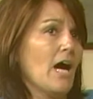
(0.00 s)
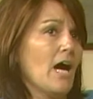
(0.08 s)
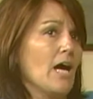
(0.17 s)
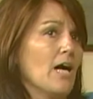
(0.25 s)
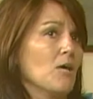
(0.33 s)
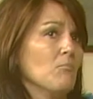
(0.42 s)

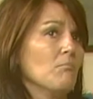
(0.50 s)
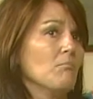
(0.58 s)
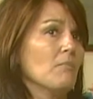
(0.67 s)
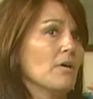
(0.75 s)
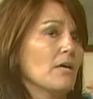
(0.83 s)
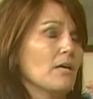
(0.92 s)
Um,
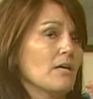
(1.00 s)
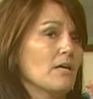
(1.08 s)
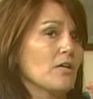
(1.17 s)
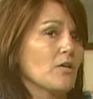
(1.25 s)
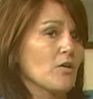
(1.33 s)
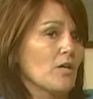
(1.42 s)

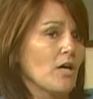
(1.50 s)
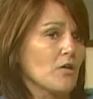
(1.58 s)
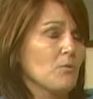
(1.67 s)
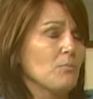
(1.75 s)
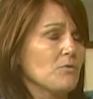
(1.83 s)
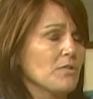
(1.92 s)
a
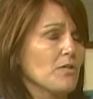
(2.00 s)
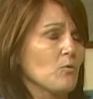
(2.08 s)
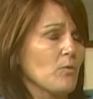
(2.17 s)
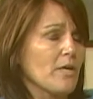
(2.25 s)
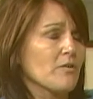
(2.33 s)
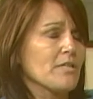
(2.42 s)
community
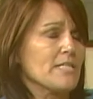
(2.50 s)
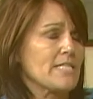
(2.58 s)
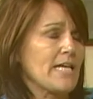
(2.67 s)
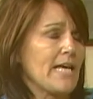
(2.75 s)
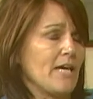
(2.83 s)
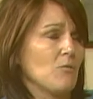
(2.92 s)
awareness
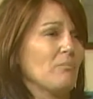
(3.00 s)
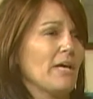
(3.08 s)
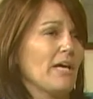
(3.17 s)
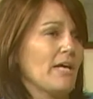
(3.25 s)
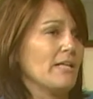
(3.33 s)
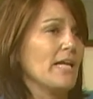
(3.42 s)

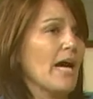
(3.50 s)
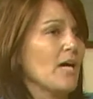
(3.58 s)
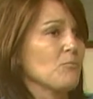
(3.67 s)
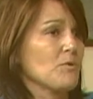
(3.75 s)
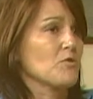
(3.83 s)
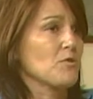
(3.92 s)
campaign
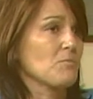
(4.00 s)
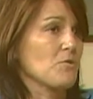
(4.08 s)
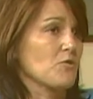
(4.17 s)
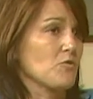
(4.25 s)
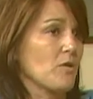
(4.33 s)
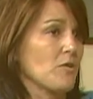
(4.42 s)
on
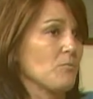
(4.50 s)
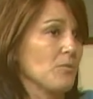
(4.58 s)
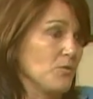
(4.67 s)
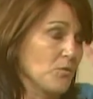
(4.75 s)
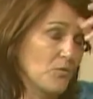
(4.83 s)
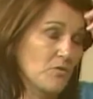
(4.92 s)
prescription drug
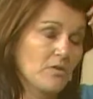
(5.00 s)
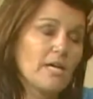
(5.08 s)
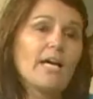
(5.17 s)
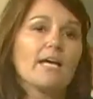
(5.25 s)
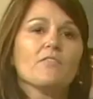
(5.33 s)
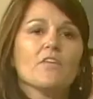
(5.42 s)
abuse.
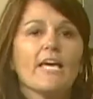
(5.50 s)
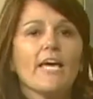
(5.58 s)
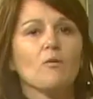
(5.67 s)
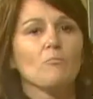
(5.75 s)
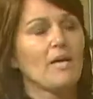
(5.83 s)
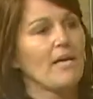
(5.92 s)
And the
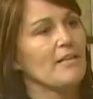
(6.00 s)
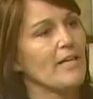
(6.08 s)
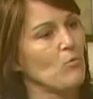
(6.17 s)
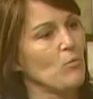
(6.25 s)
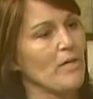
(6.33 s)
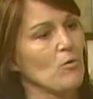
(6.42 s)
campaign
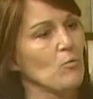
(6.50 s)
that we are